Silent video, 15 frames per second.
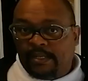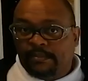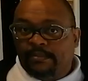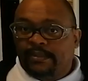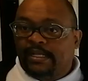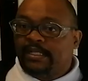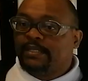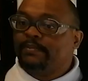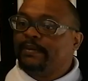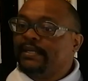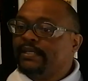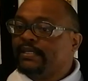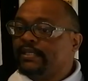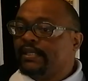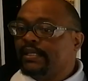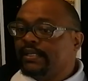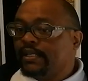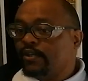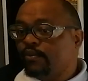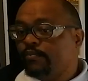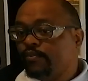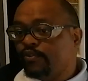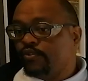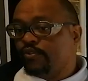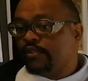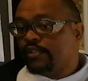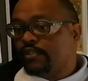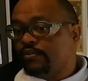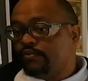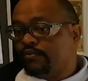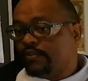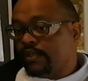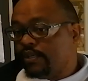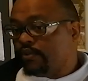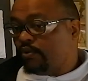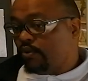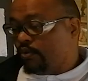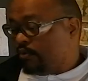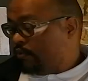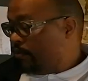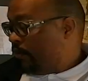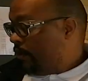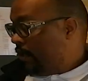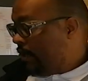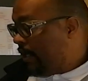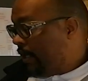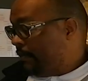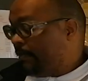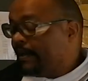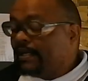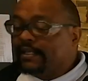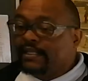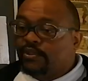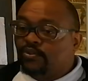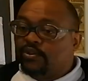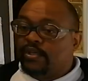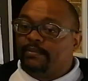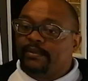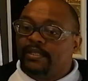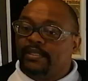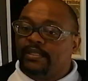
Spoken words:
that space then get an opportunity to then go and play in the tournament.